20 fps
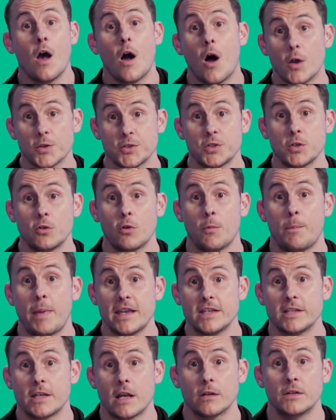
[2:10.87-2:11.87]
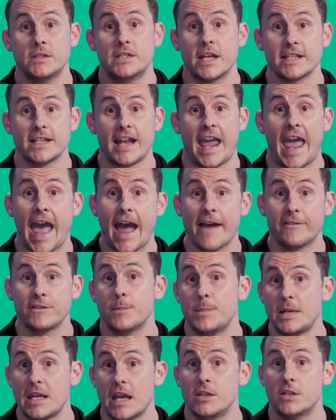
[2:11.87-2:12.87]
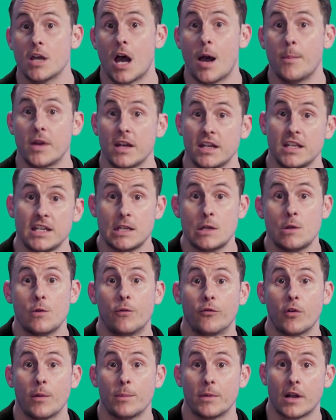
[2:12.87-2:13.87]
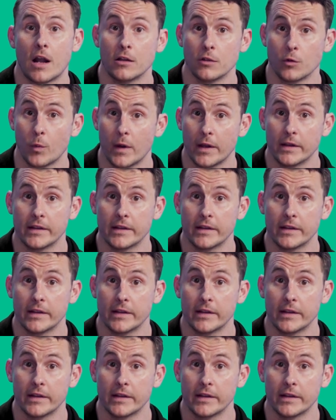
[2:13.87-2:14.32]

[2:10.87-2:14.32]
Also, your base color doesn't have to be a dominant hue from the color wheel,